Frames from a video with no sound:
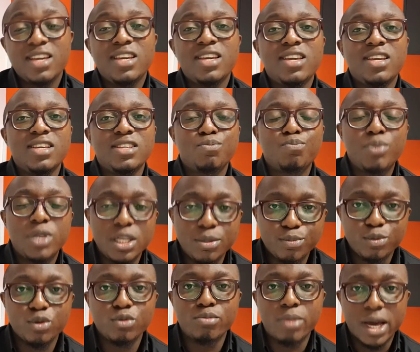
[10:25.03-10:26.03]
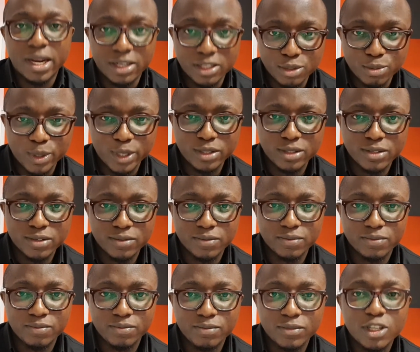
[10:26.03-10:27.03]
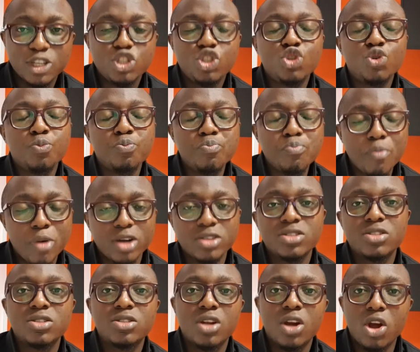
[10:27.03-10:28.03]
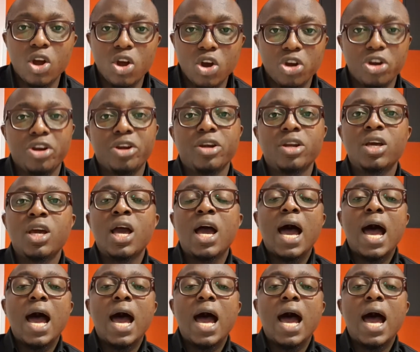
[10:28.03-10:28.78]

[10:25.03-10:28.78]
is people management. You must learn